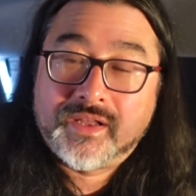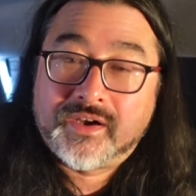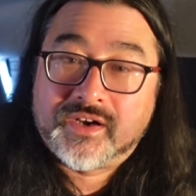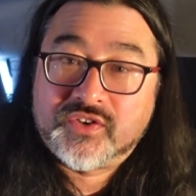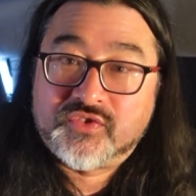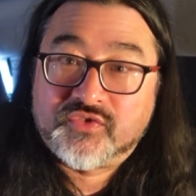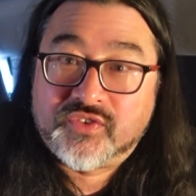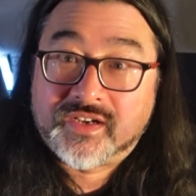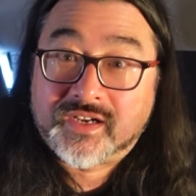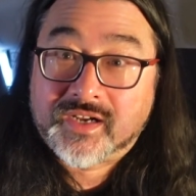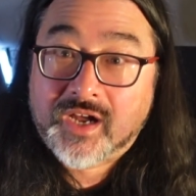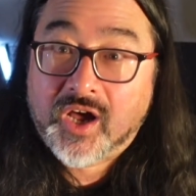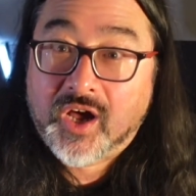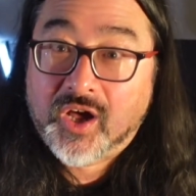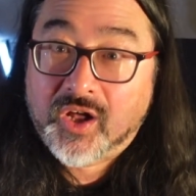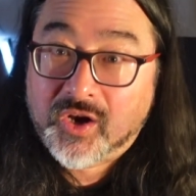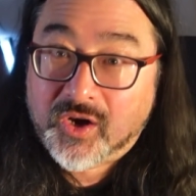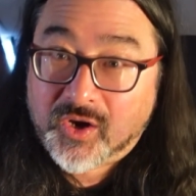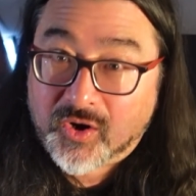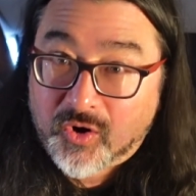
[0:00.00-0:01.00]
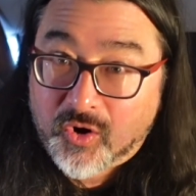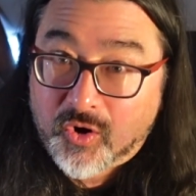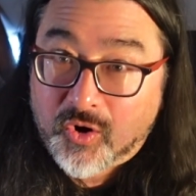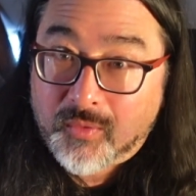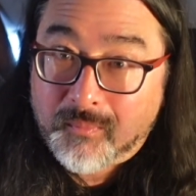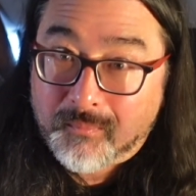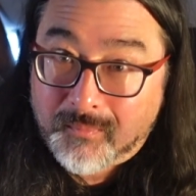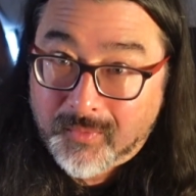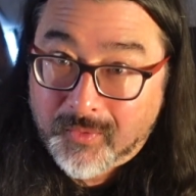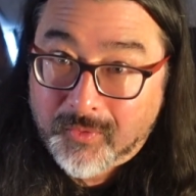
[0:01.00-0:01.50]
I drink a lot
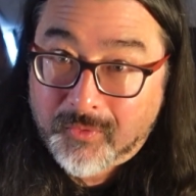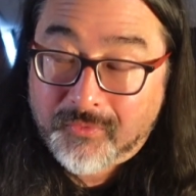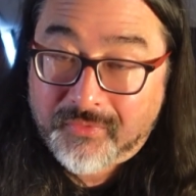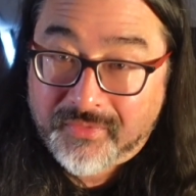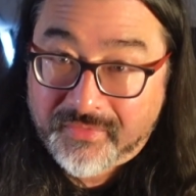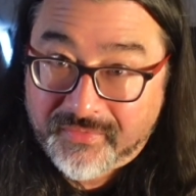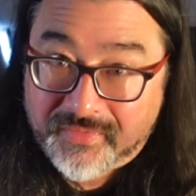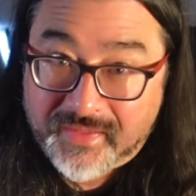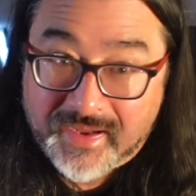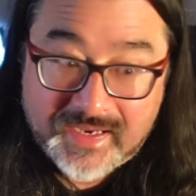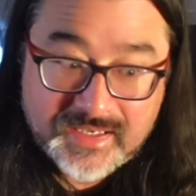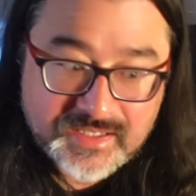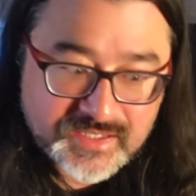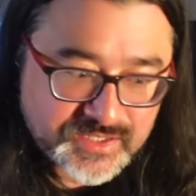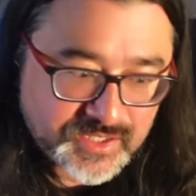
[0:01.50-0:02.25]
more than that.